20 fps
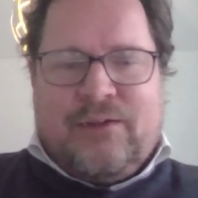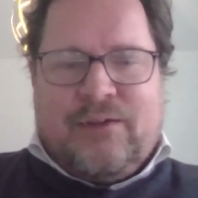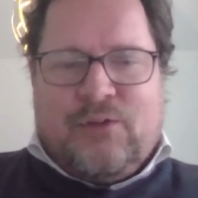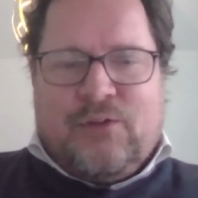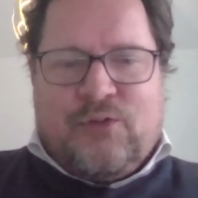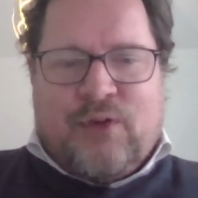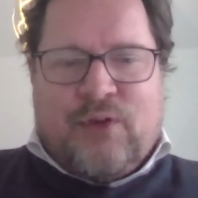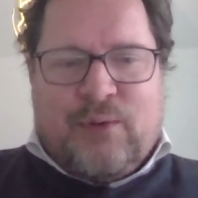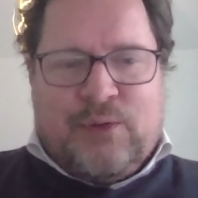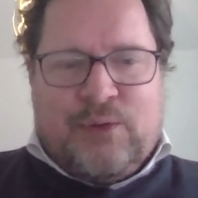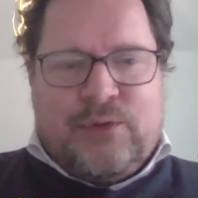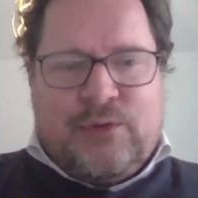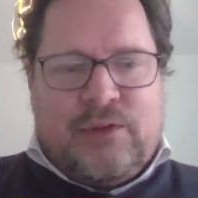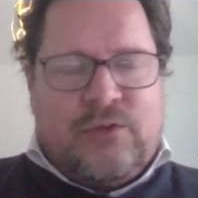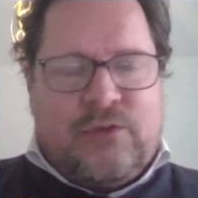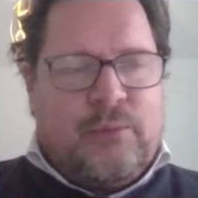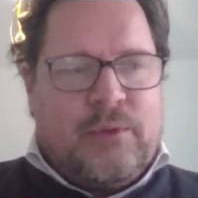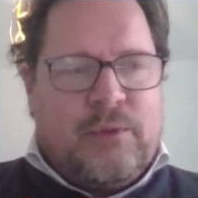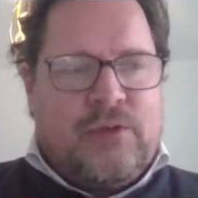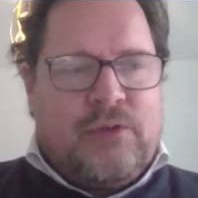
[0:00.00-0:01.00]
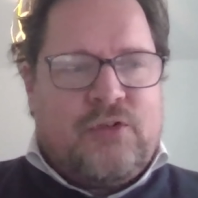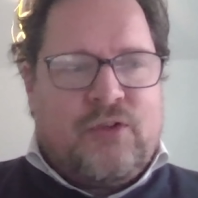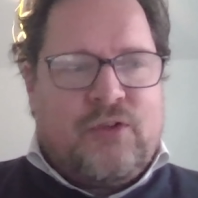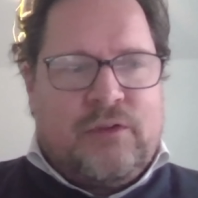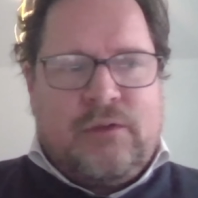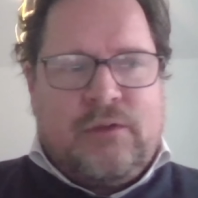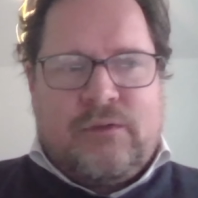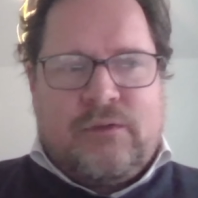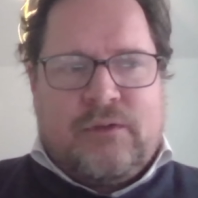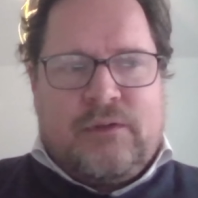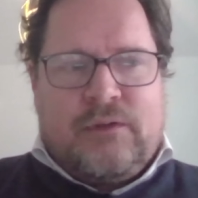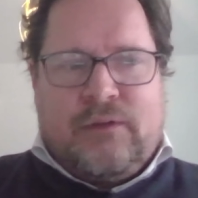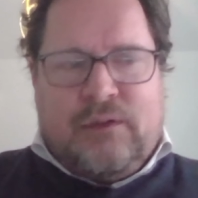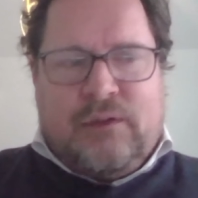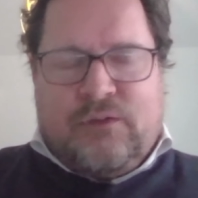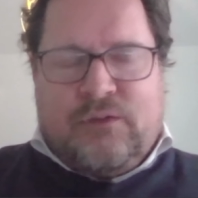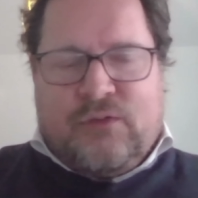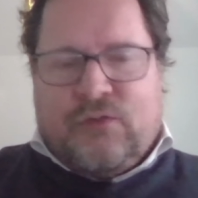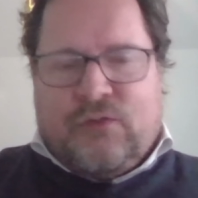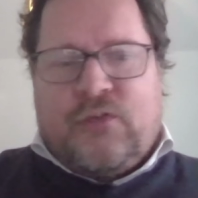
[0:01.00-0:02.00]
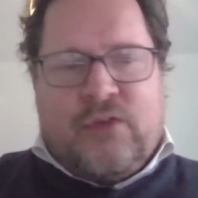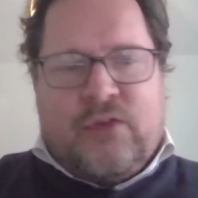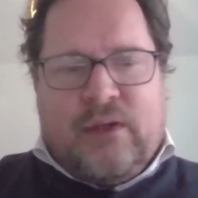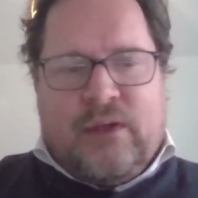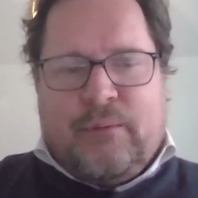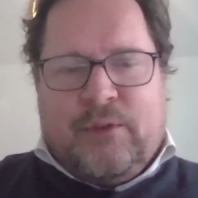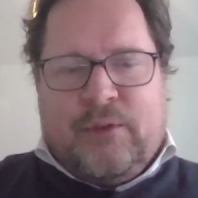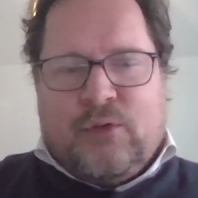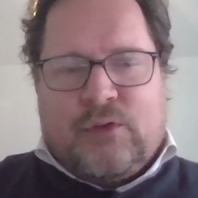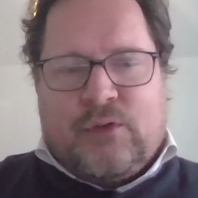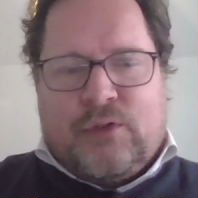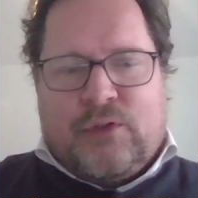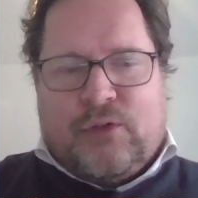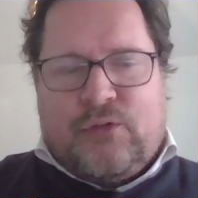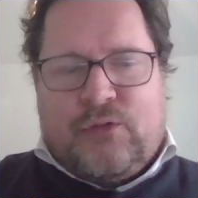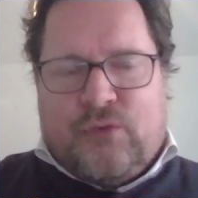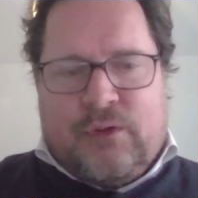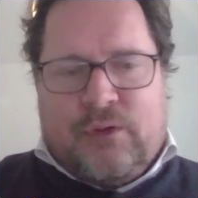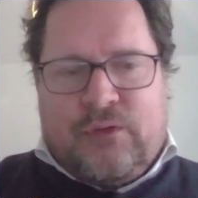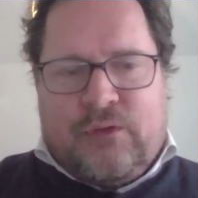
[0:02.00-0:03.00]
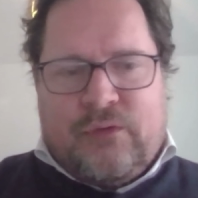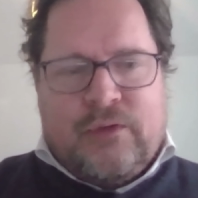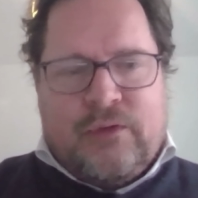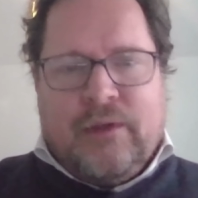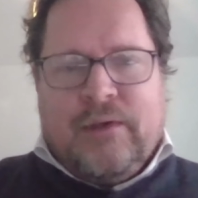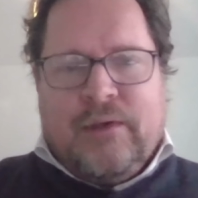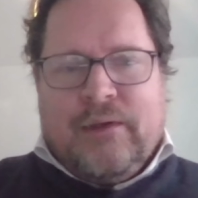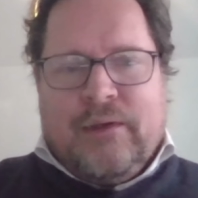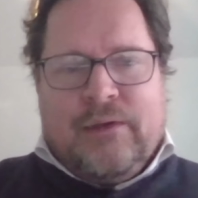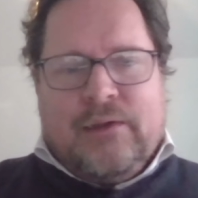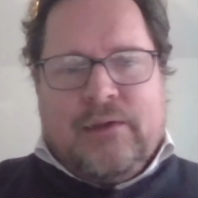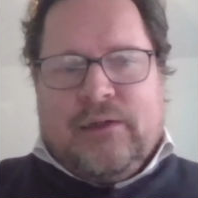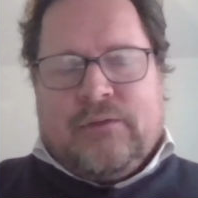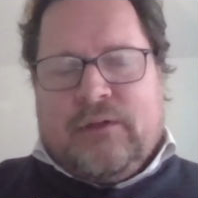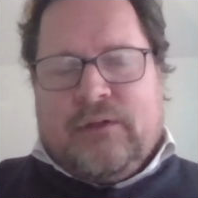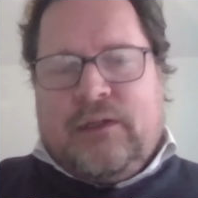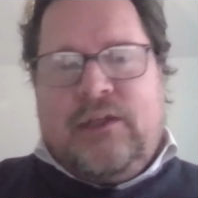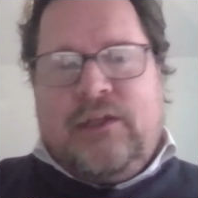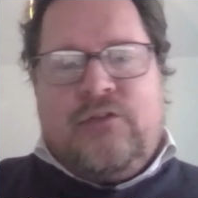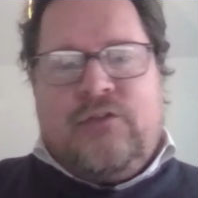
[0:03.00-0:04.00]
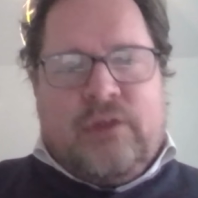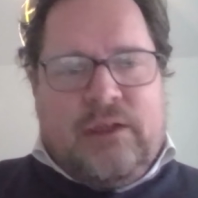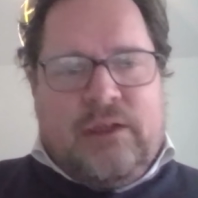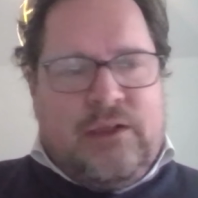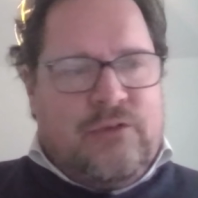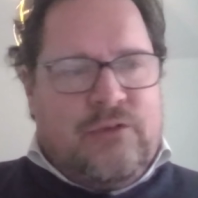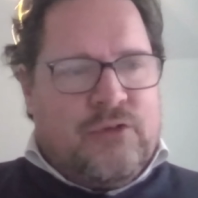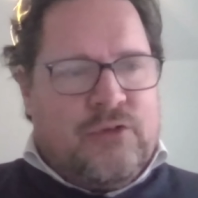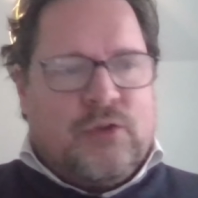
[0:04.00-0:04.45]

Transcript: I think it's very good that you mention it, and it's the same in all countries, and even